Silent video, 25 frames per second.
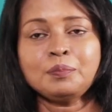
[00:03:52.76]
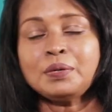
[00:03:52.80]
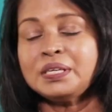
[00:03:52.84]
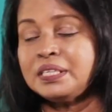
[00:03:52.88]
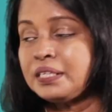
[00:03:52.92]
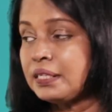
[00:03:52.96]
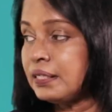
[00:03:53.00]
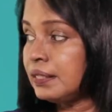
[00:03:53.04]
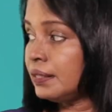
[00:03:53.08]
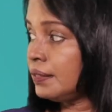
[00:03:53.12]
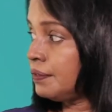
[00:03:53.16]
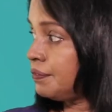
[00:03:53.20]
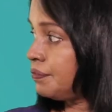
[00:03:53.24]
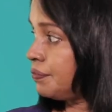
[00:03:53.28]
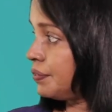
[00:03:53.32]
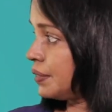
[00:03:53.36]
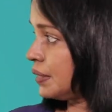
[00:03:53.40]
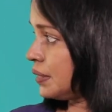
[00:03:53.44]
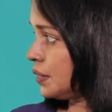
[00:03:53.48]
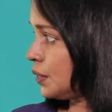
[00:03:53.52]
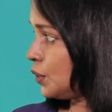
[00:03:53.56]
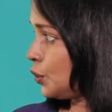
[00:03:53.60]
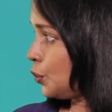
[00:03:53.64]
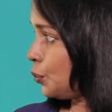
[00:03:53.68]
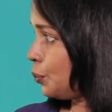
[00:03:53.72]
But in the
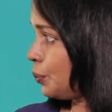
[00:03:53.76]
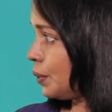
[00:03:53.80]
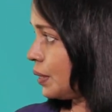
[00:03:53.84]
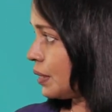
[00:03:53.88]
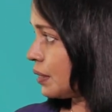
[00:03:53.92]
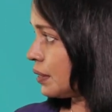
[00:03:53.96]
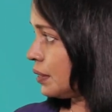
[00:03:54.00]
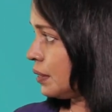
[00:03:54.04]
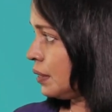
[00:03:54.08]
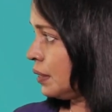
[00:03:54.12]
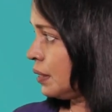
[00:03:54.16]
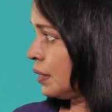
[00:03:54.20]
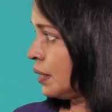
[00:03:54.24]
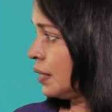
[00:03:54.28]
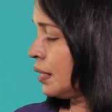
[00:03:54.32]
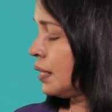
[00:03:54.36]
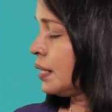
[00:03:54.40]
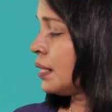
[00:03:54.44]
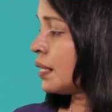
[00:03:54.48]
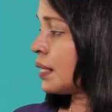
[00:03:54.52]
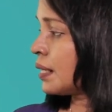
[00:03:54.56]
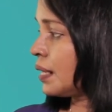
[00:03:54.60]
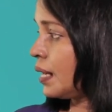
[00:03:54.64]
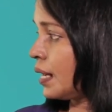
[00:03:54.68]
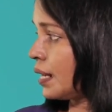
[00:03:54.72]
first one,
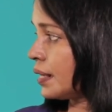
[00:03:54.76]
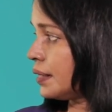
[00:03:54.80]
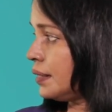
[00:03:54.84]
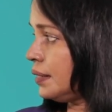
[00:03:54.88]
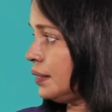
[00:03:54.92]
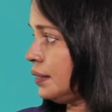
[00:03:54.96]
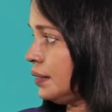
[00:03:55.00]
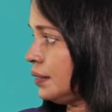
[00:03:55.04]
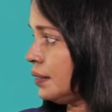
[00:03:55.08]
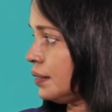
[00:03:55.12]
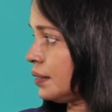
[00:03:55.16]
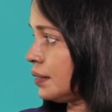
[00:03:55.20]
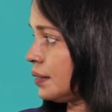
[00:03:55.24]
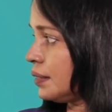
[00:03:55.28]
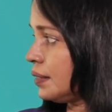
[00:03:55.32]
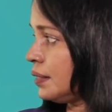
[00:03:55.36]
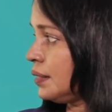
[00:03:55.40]
kind